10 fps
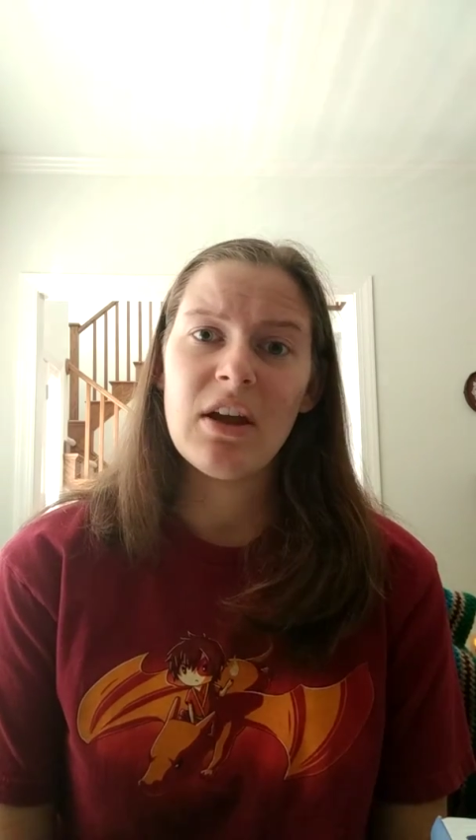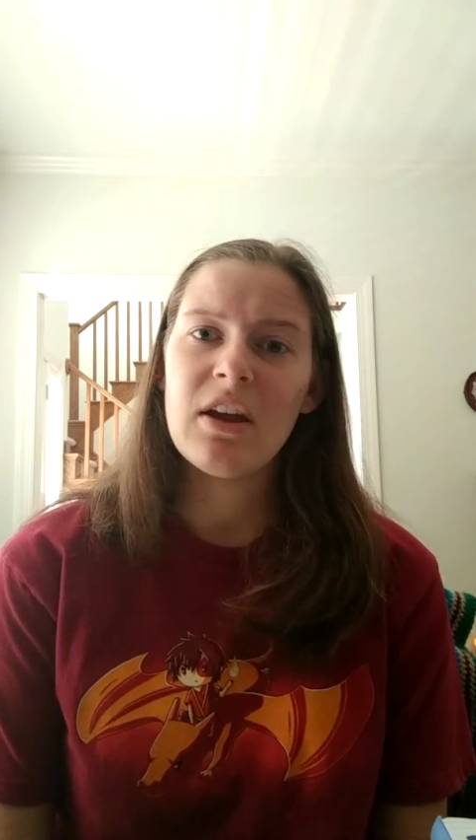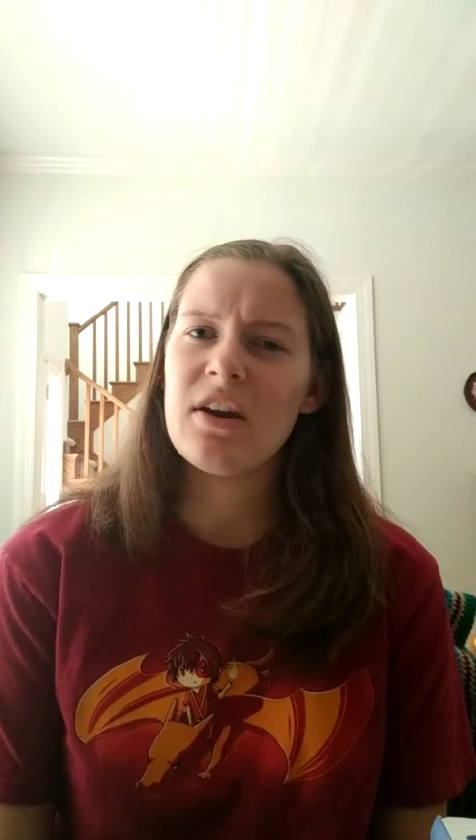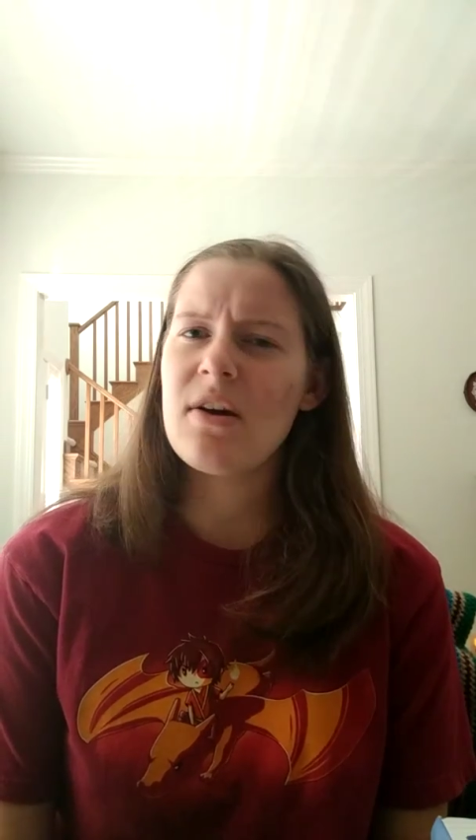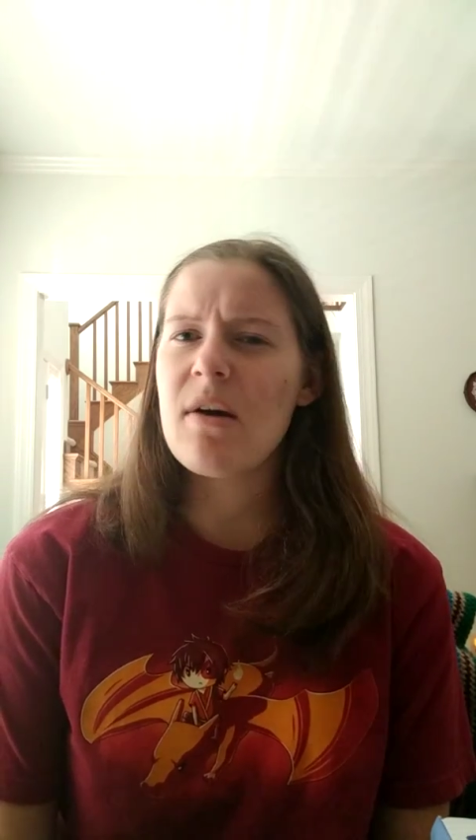
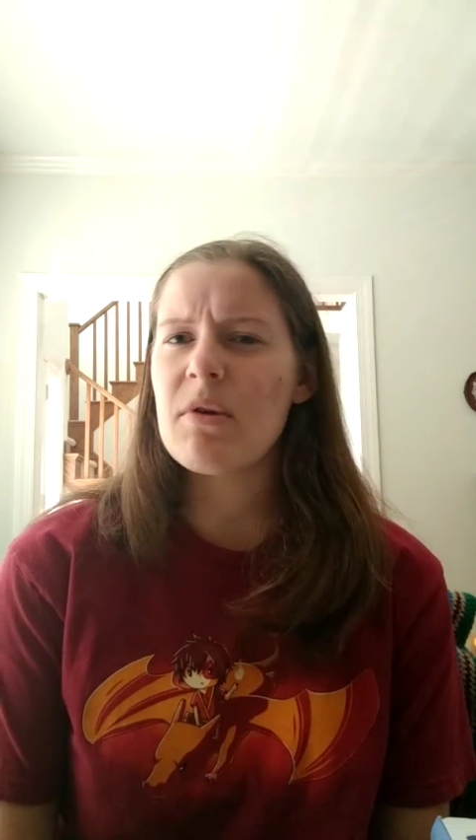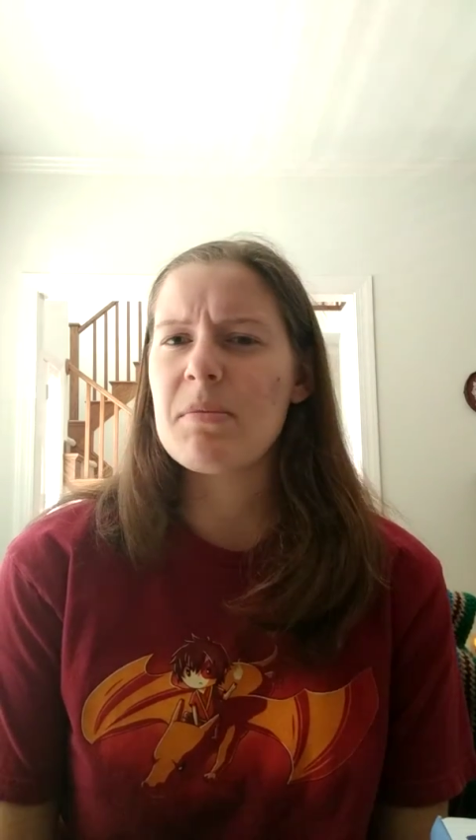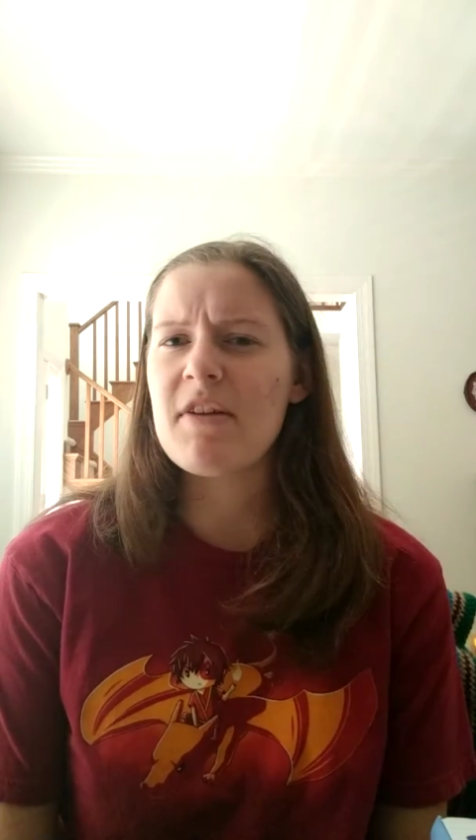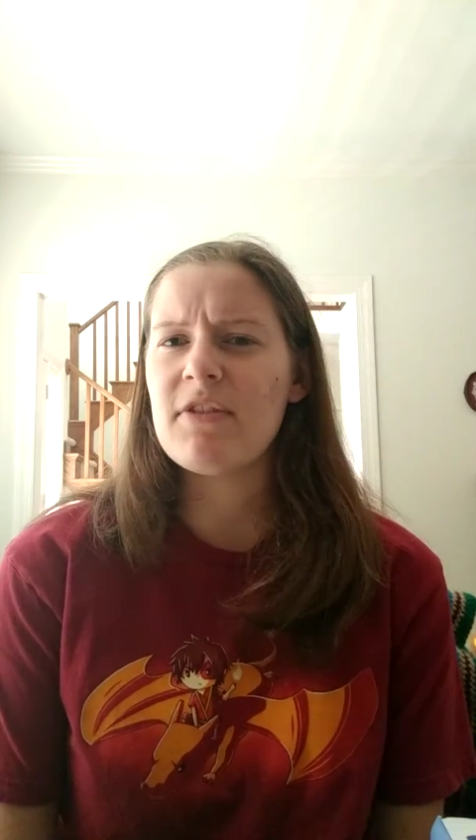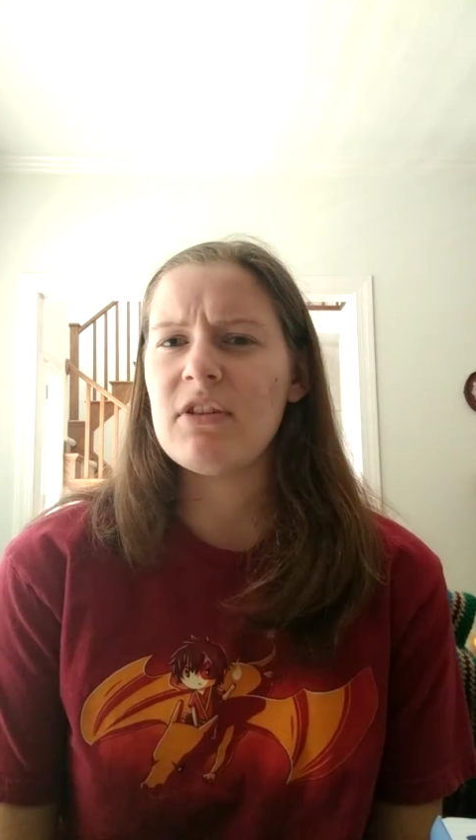You know how we
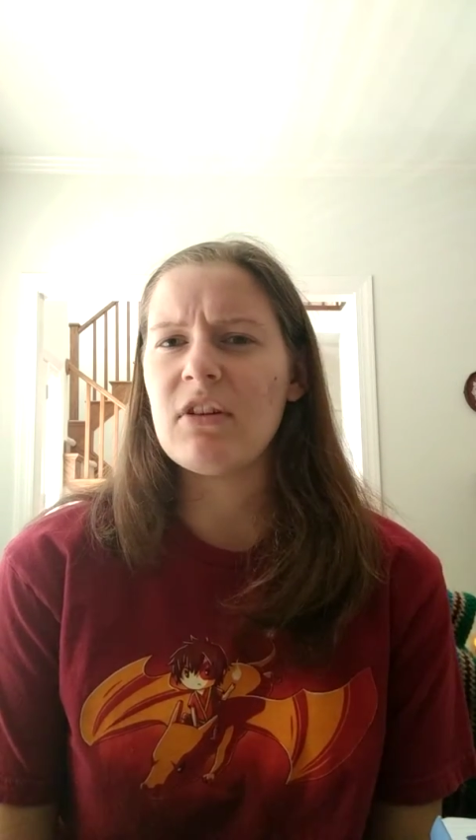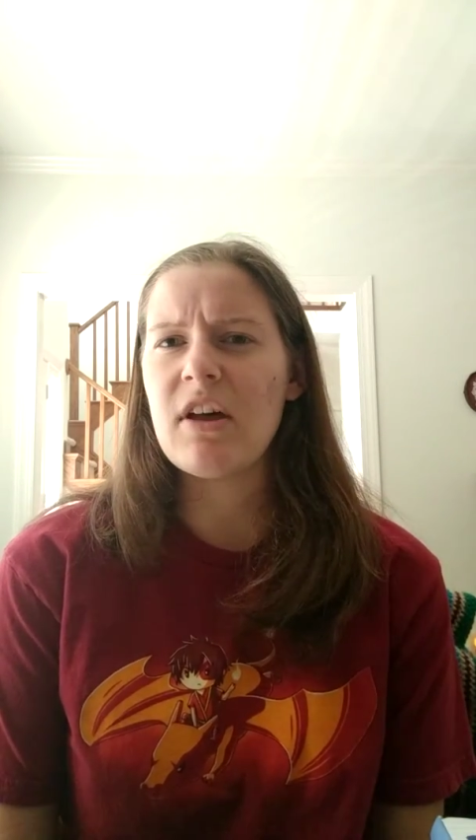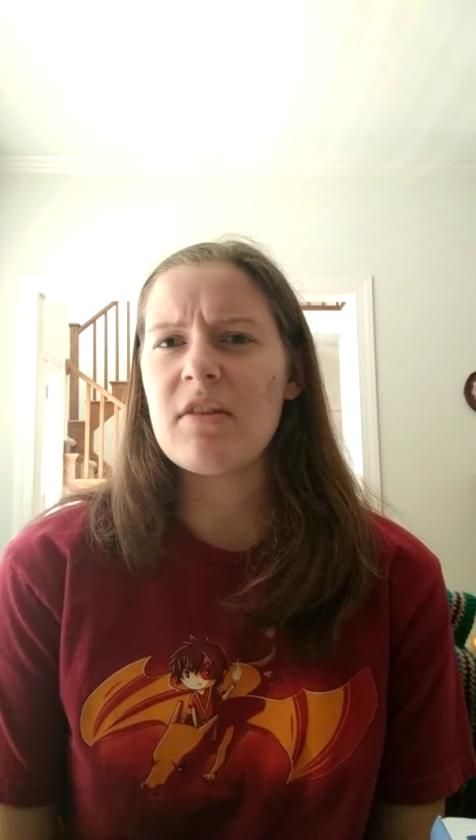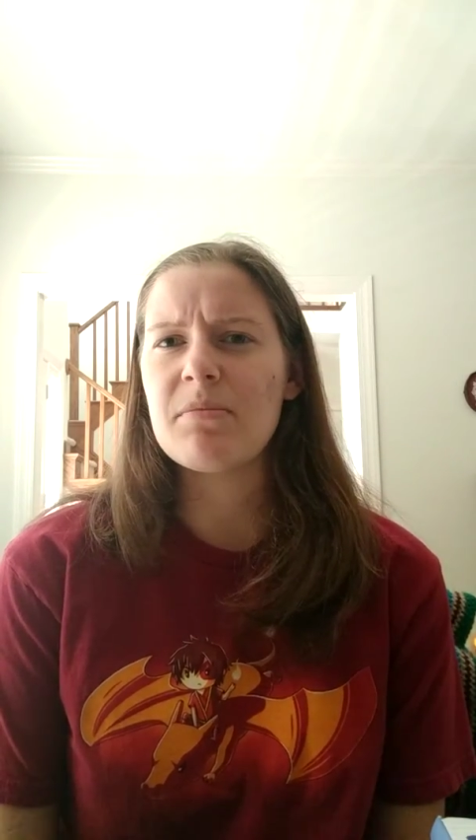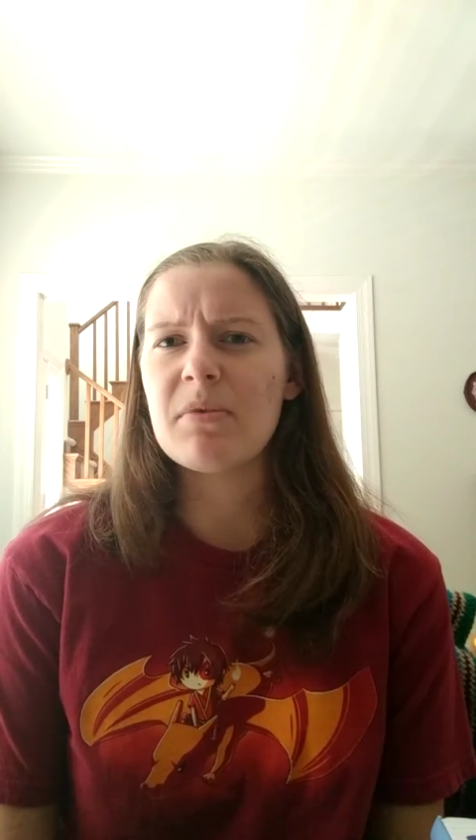preface a lot
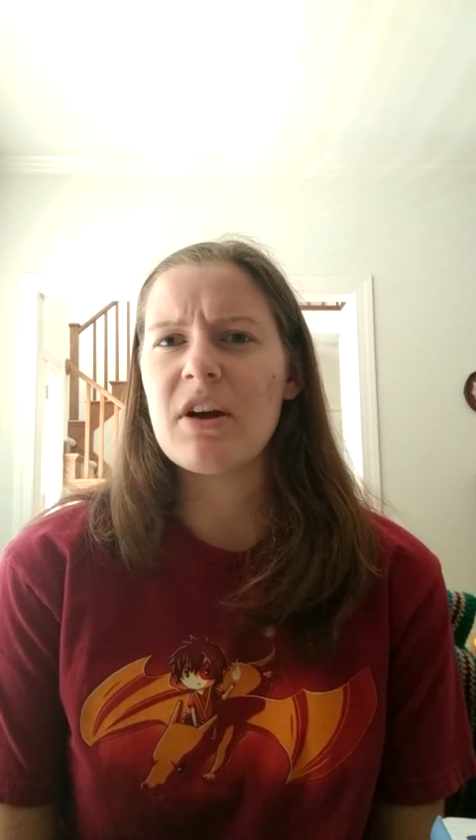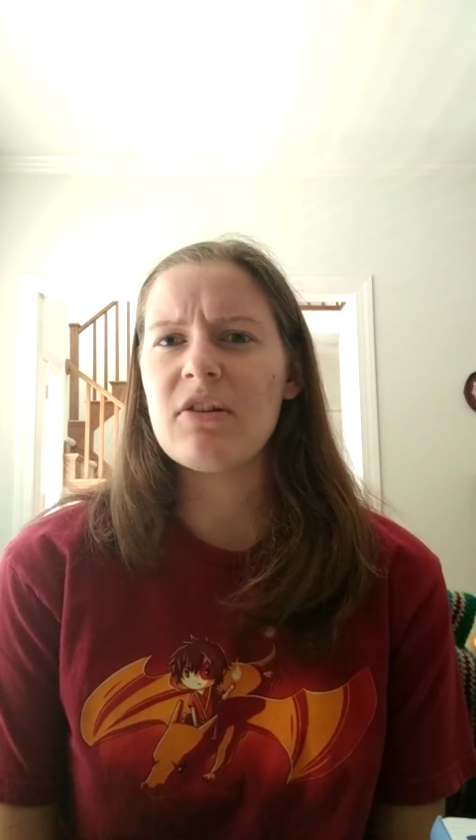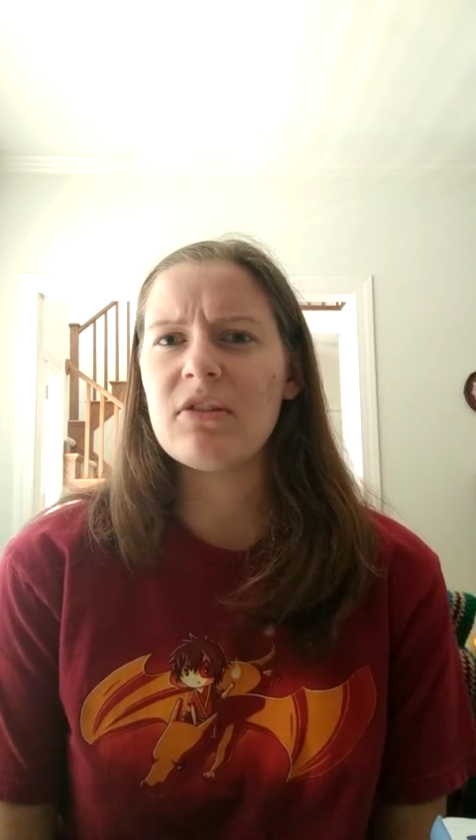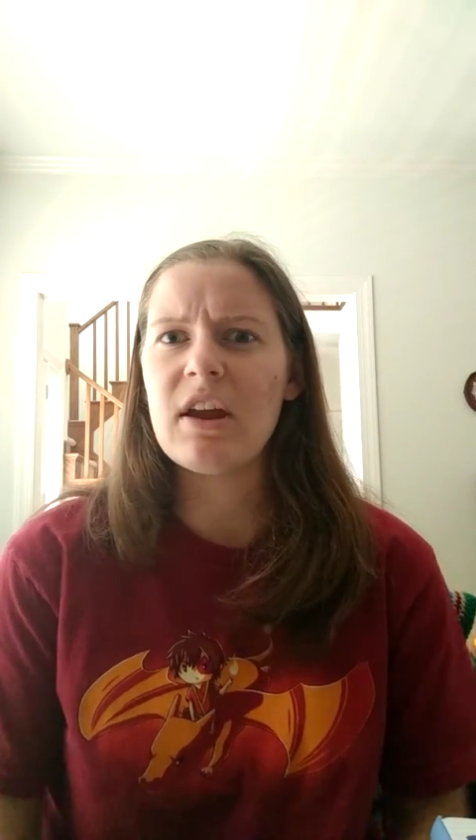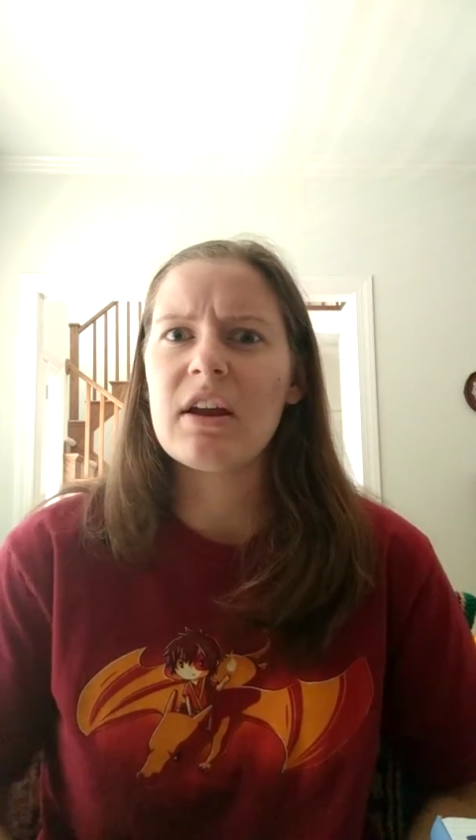of
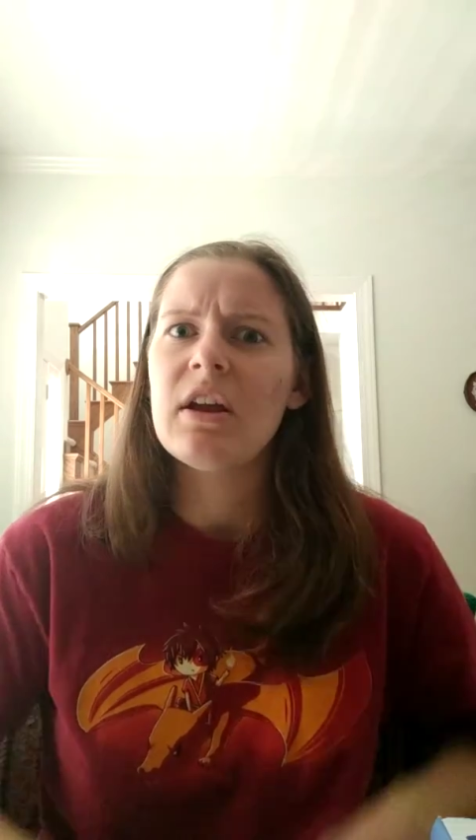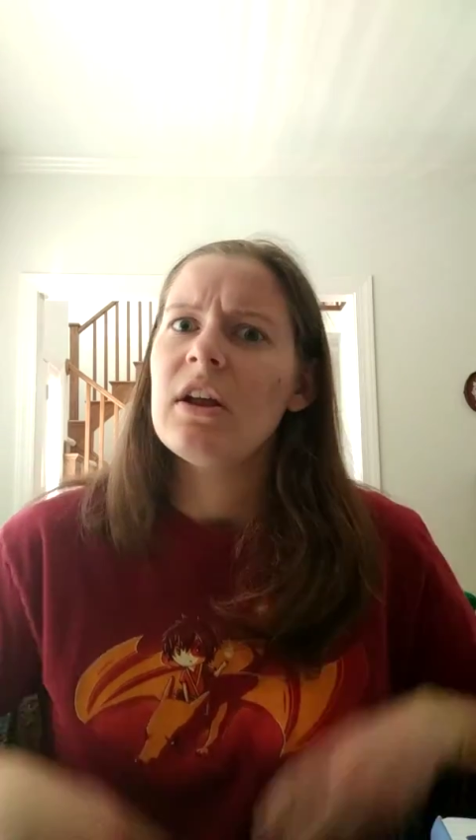prayers like,